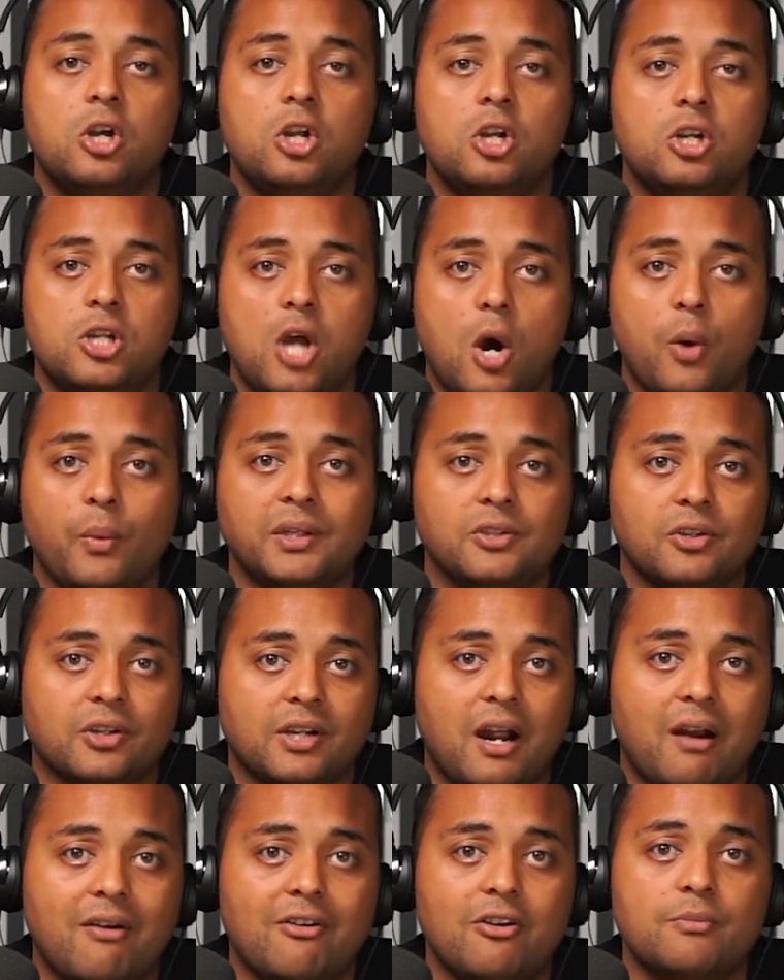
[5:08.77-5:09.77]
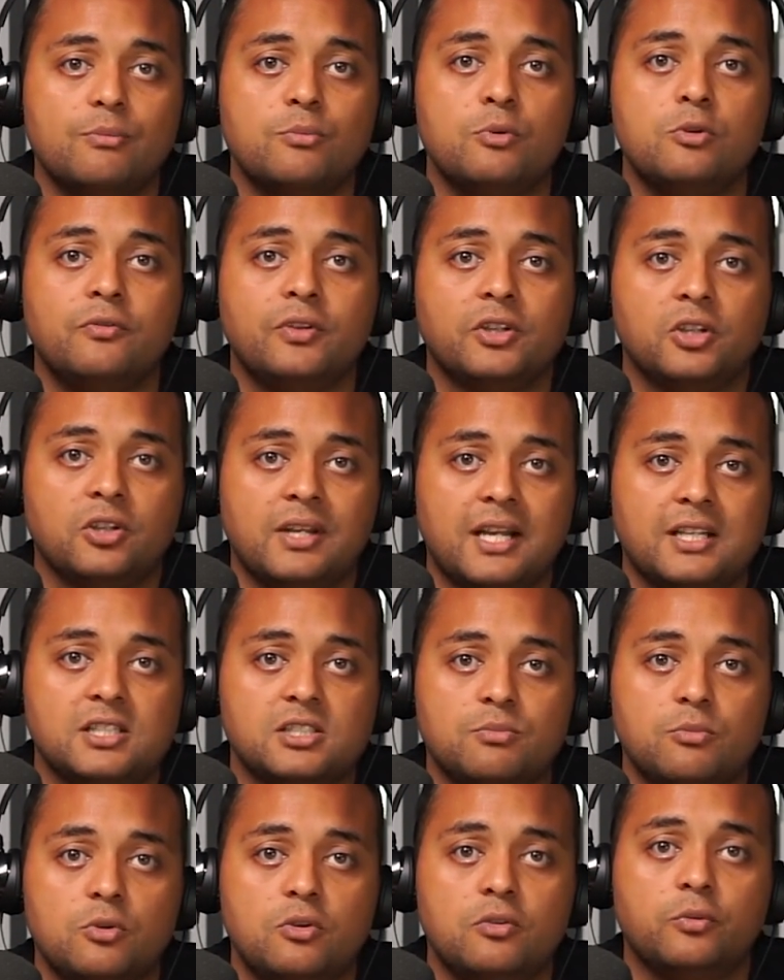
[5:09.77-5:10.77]
knowing your current move and your next
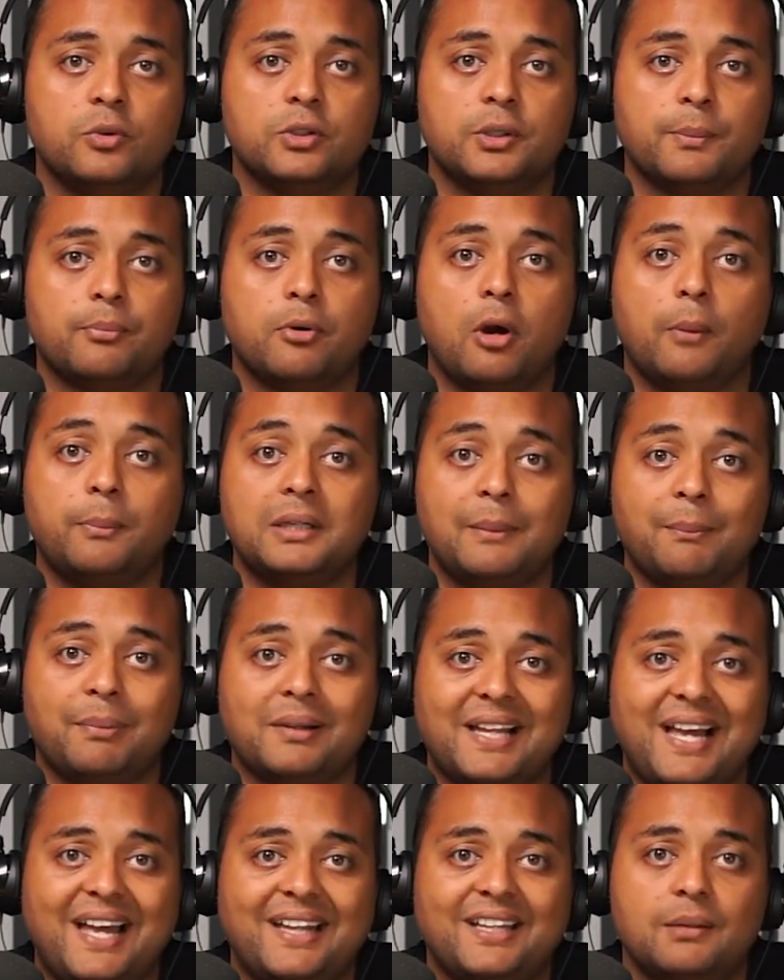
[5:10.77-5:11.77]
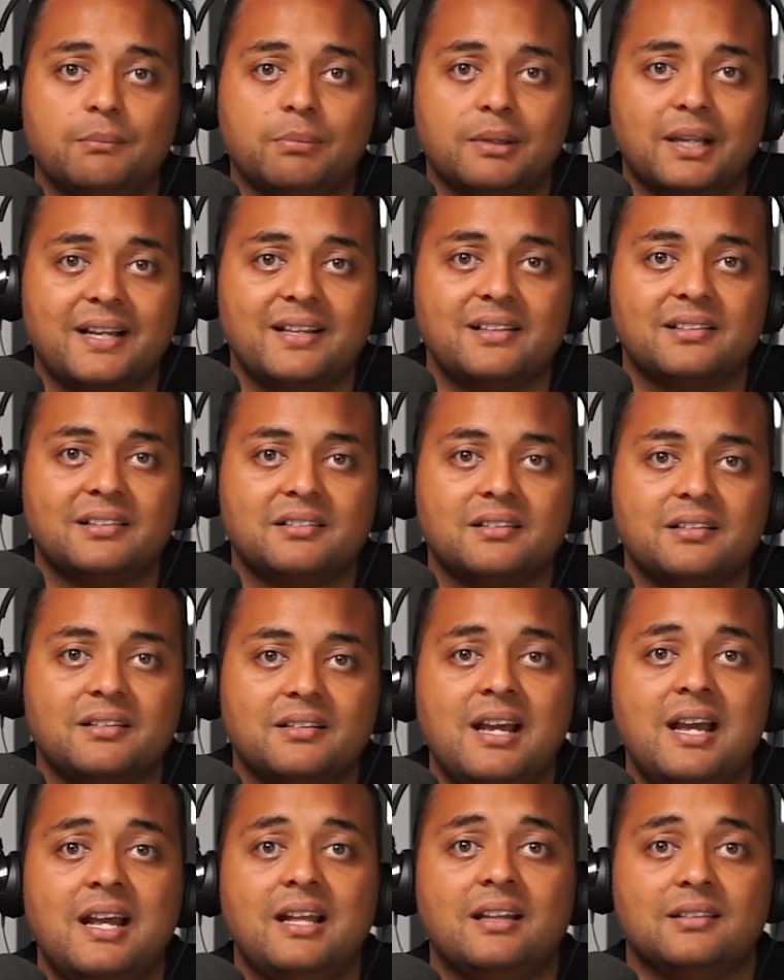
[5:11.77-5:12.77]
move with the property plan in place,
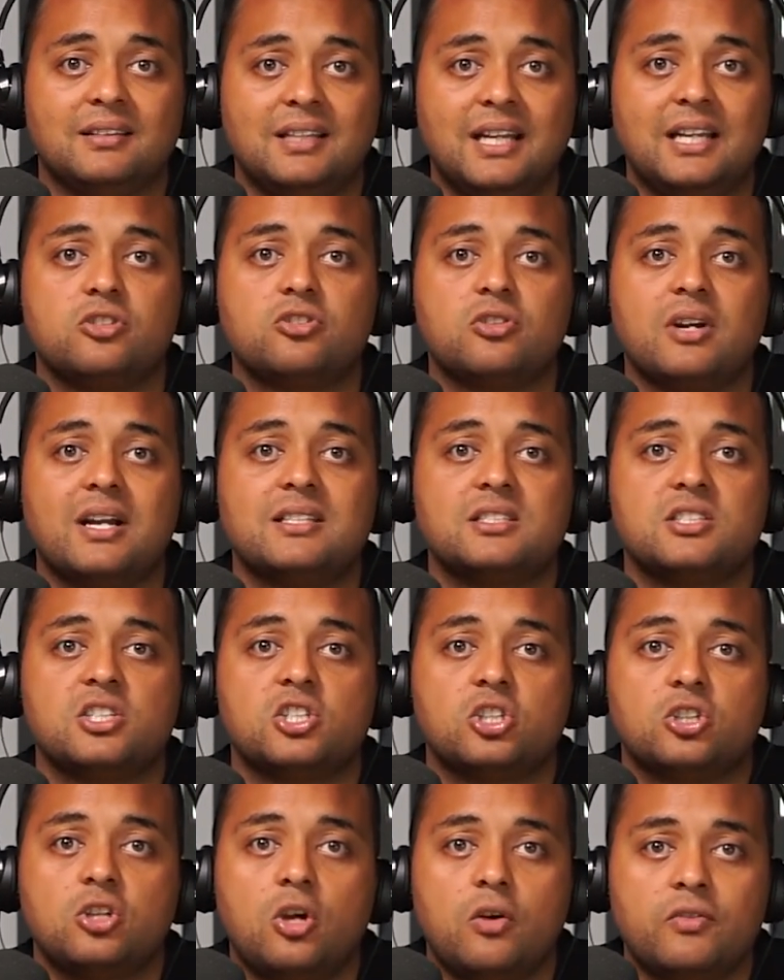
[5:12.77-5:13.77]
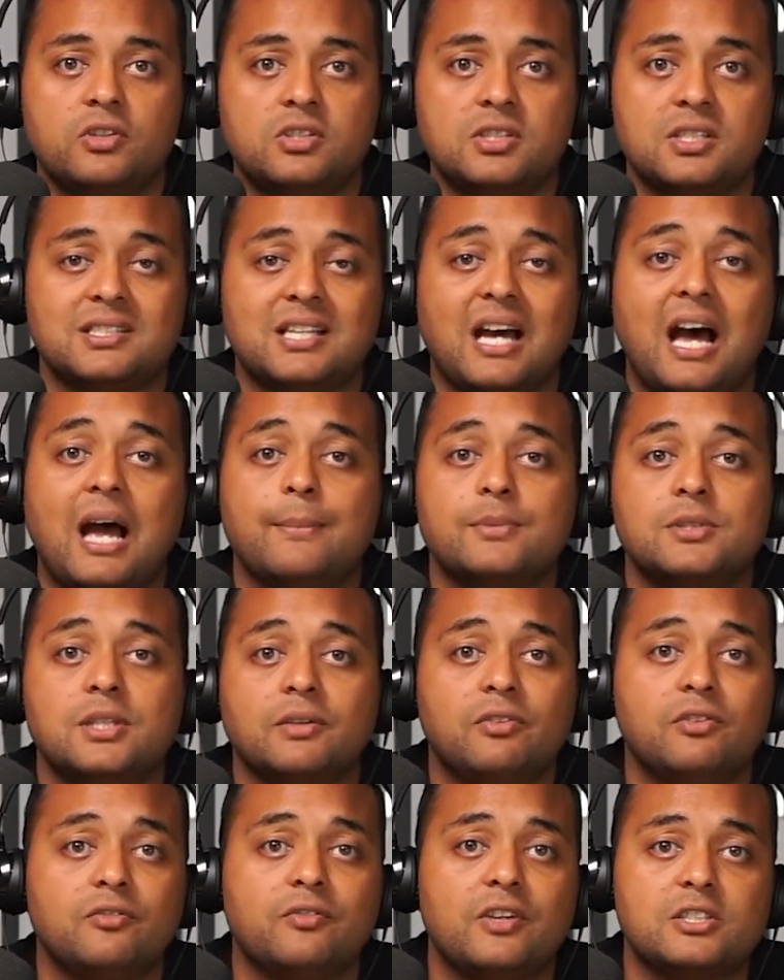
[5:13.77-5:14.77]
then transition over to types of
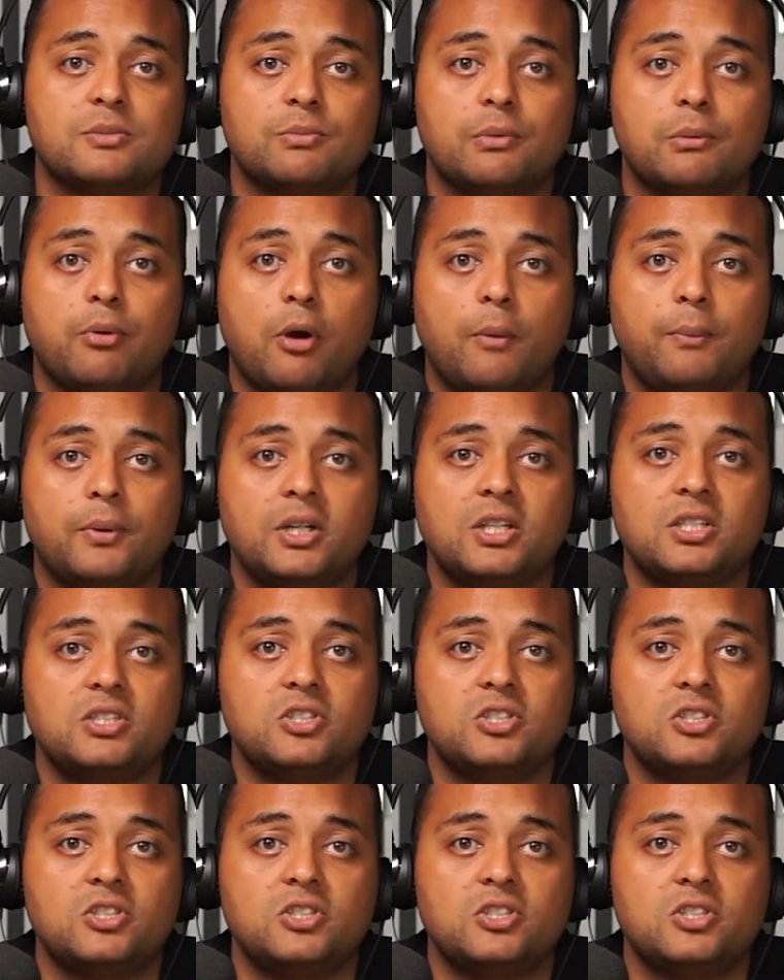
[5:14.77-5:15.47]
investment properties.